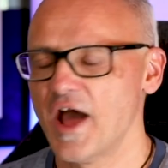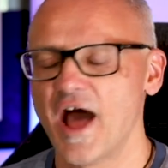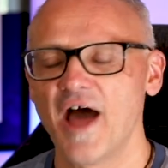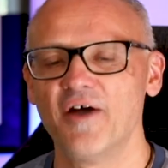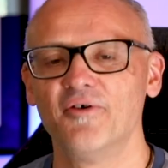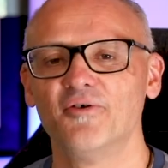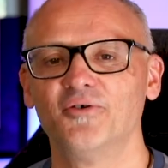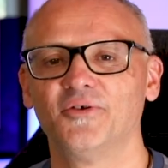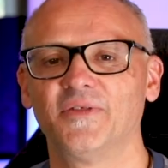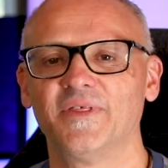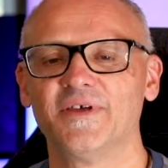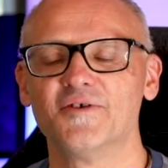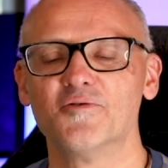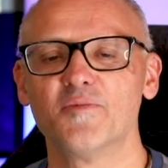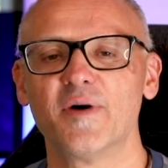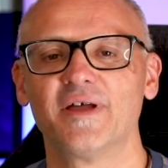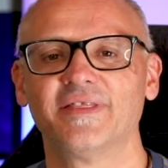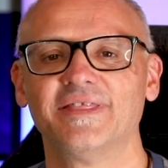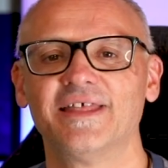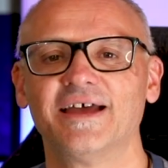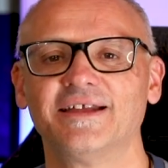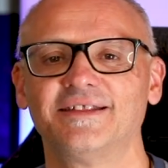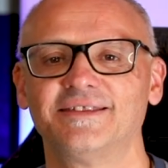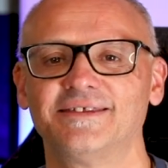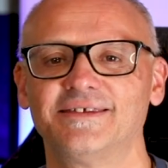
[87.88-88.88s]
I always think
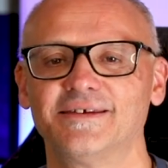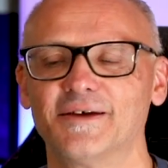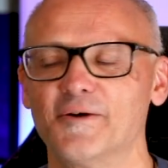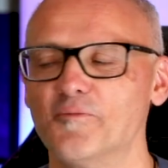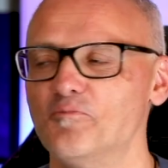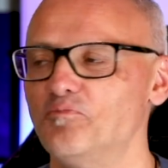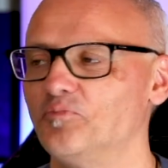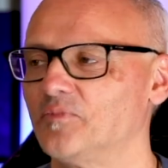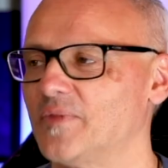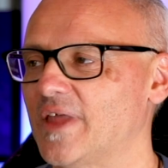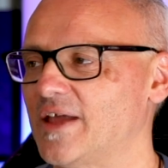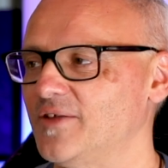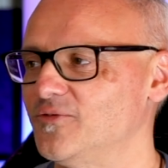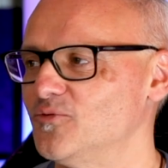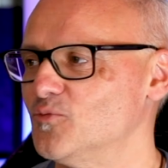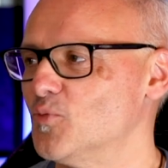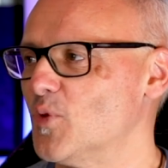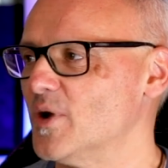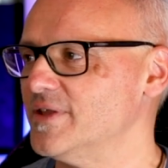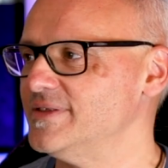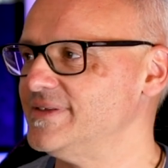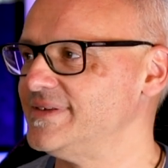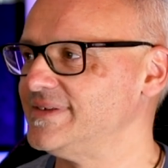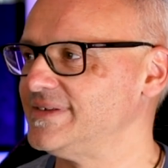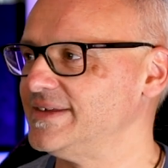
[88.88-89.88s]
about that that
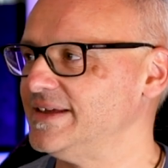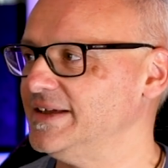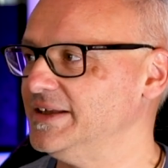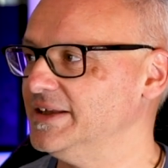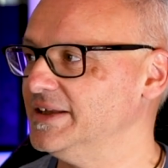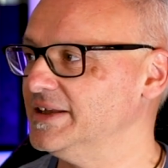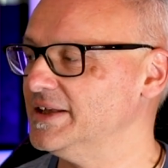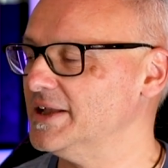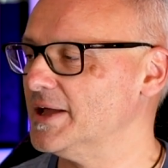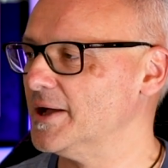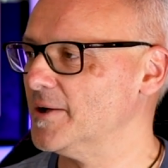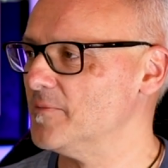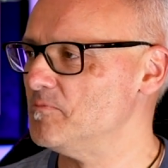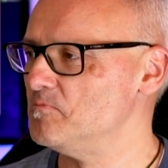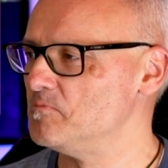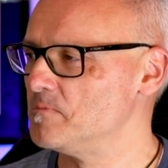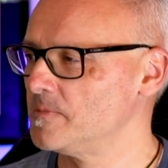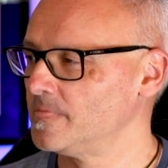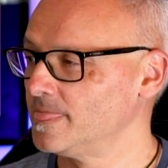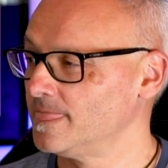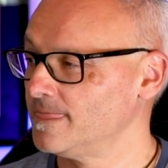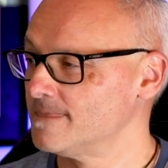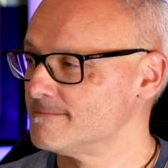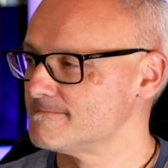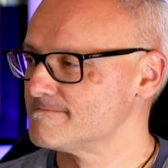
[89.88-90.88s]
one scene in
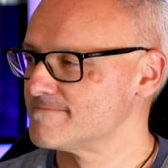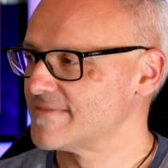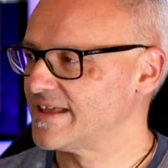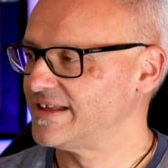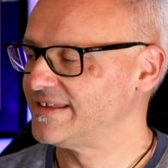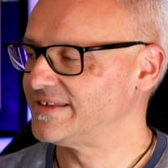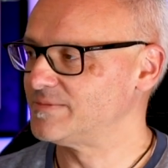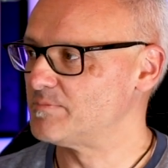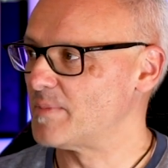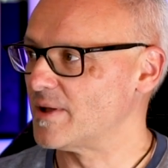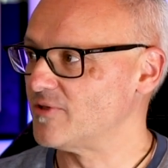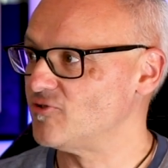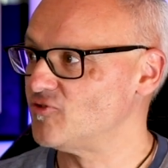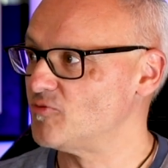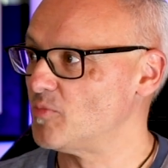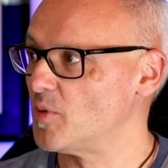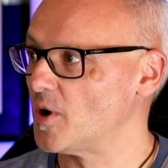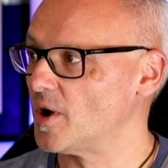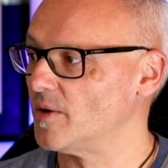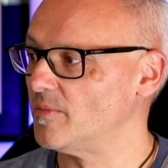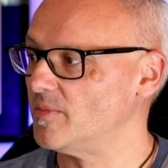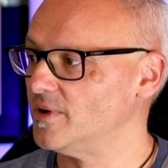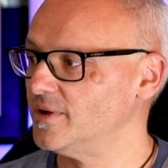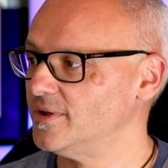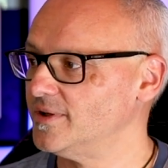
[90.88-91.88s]

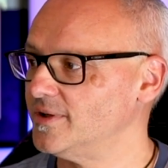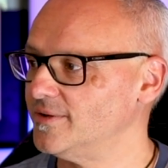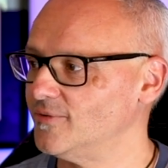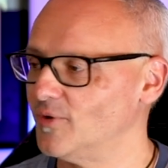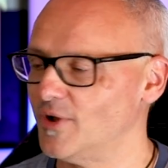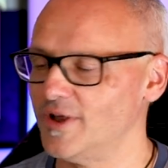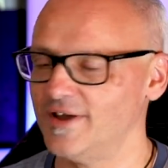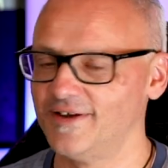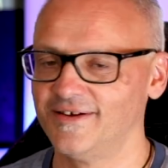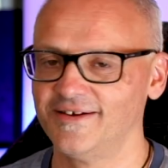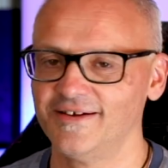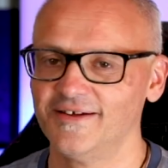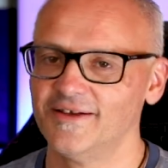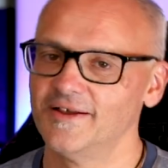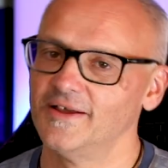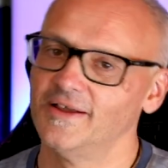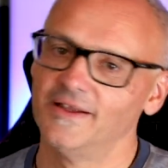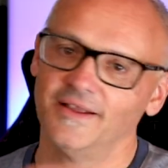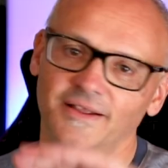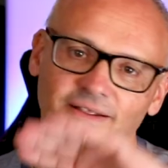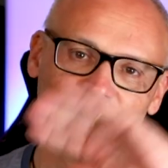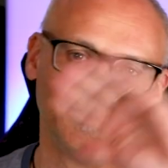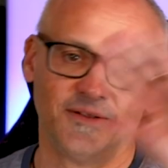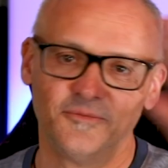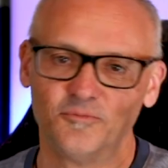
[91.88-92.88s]
SpongeBob
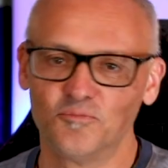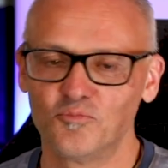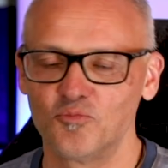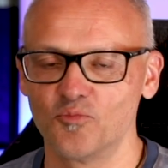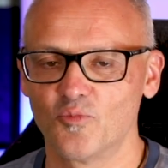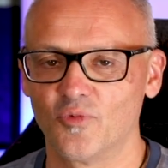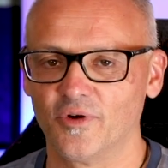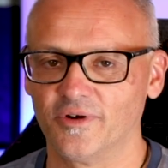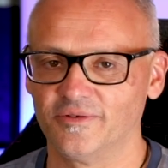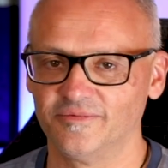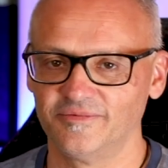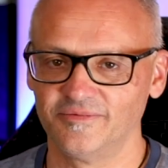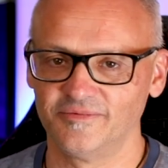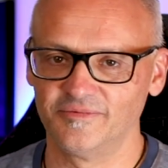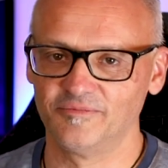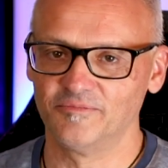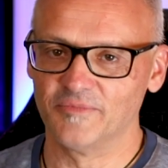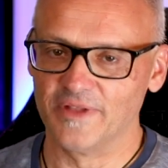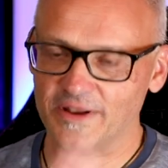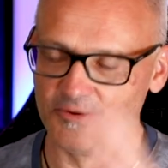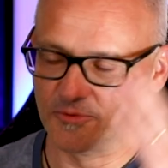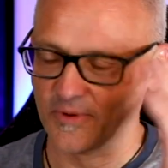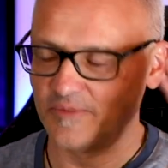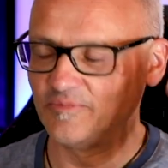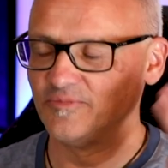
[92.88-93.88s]
where,
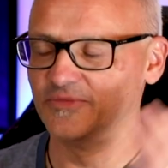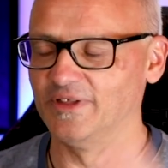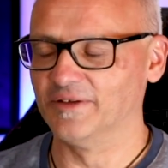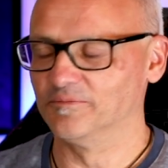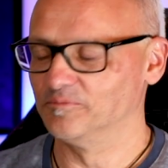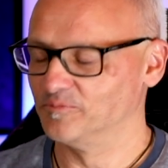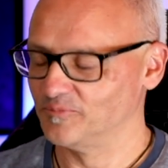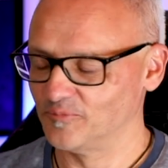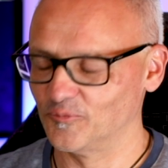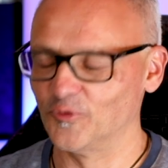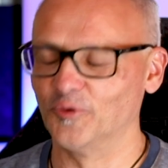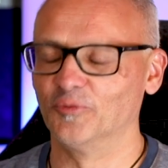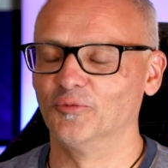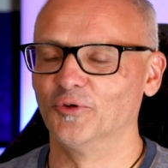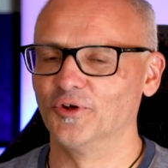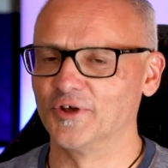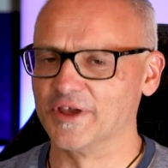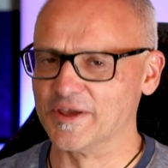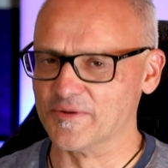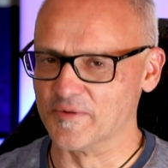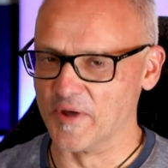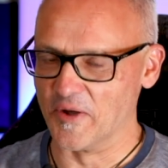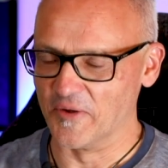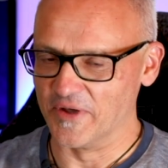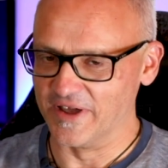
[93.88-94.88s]
anyway, we'll
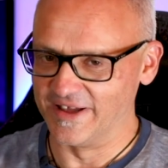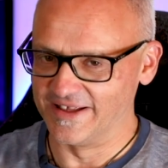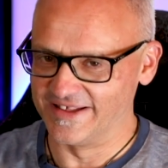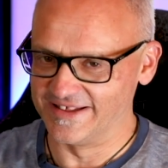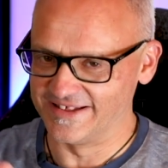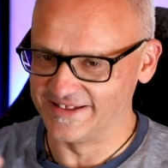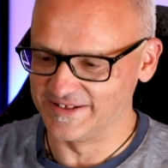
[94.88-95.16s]
keep going.